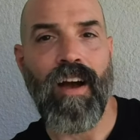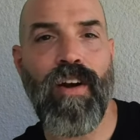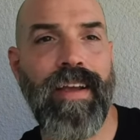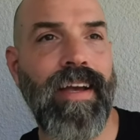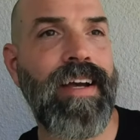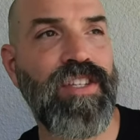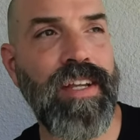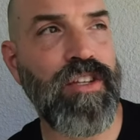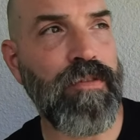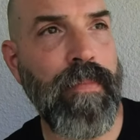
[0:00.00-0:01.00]
All right, guys,
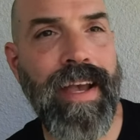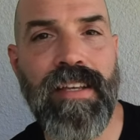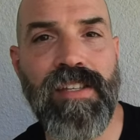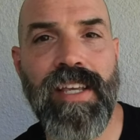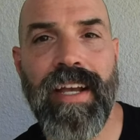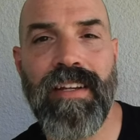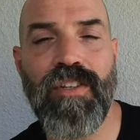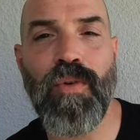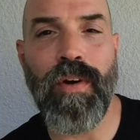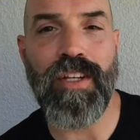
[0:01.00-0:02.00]
it is May
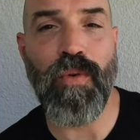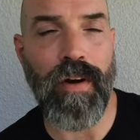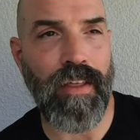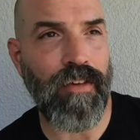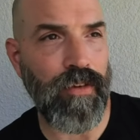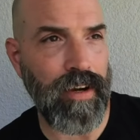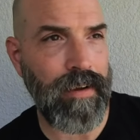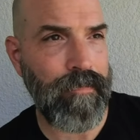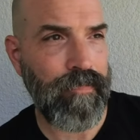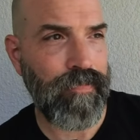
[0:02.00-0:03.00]
2nd,
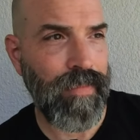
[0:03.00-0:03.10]
2023.